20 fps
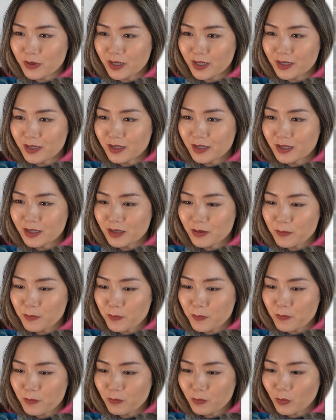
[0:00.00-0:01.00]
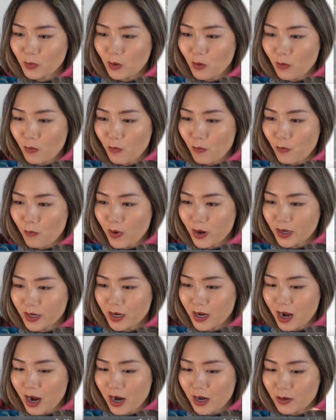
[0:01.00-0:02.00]
with
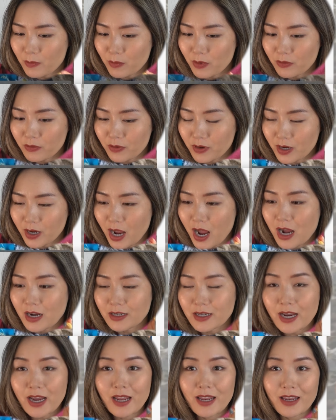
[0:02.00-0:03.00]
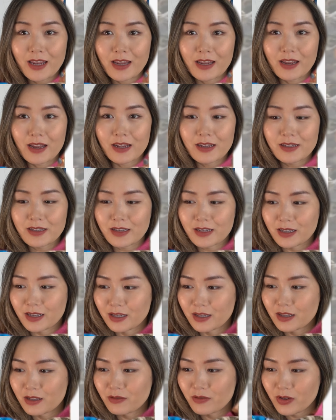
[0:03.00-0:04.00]
what kind of content it is
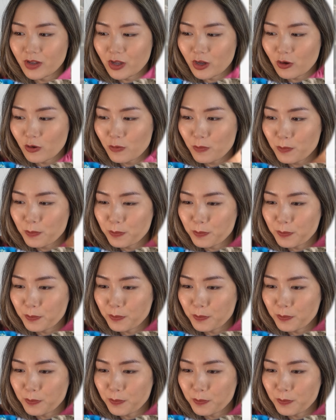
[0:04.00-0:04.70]
in the video.